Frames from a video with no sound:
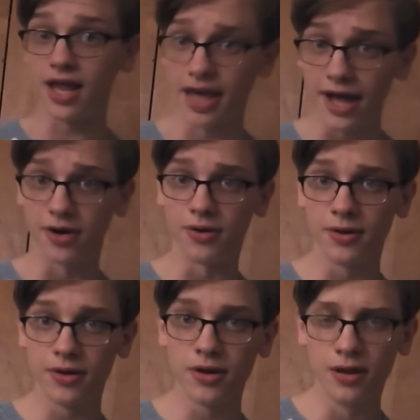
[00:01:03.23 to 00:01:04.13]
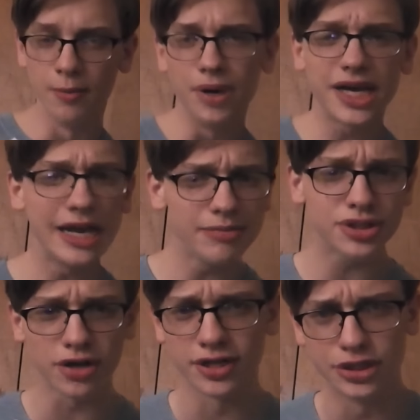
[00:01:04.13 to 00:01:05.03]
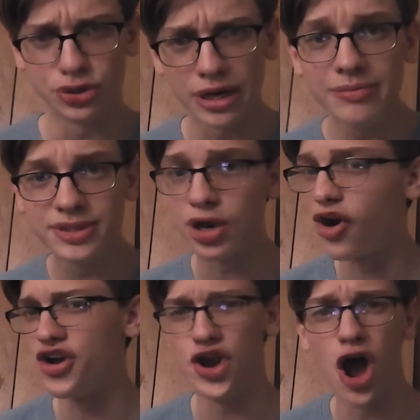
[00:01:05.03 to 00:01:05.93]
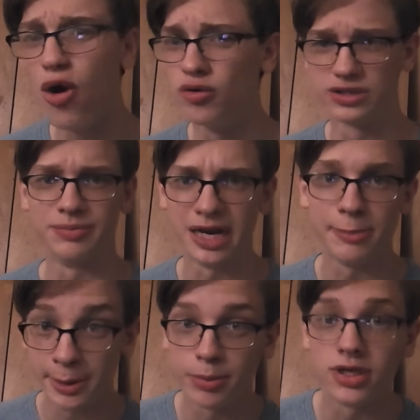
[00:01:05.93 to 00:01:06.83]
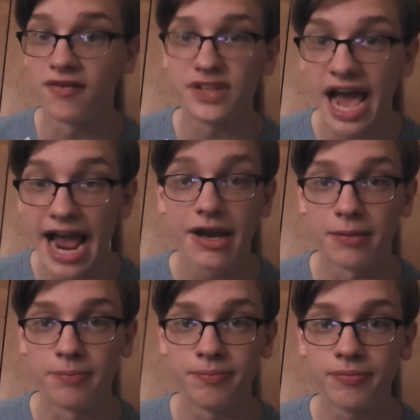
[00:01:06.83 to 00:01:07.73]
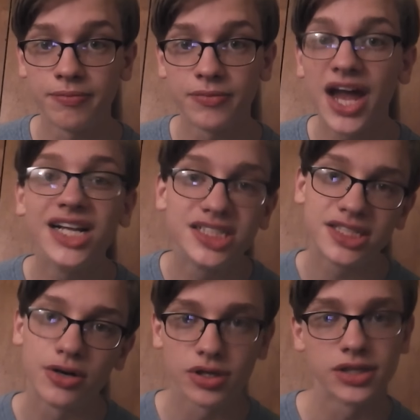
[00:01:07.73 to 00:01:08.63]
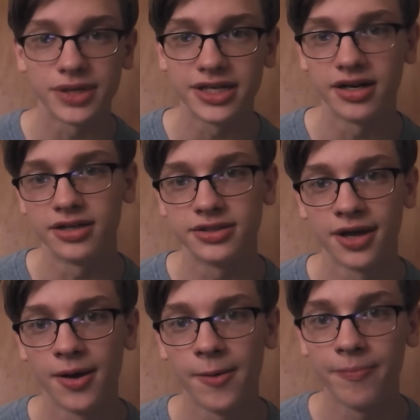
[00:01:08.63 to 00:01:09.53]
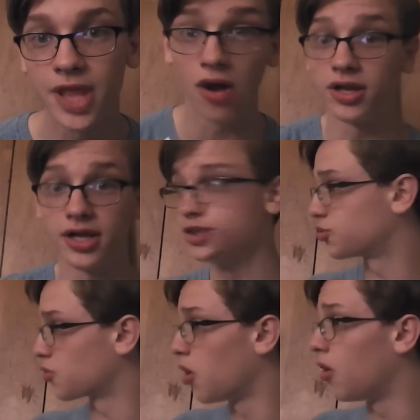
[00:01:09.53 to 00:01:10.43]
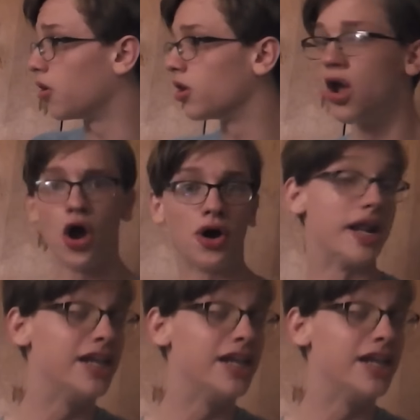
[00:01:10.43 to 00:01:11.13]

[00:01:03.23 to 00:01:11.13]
that later, but Keemstar the Dream Star knows many people love to hate him, and he still does what he does. Not only a troll or an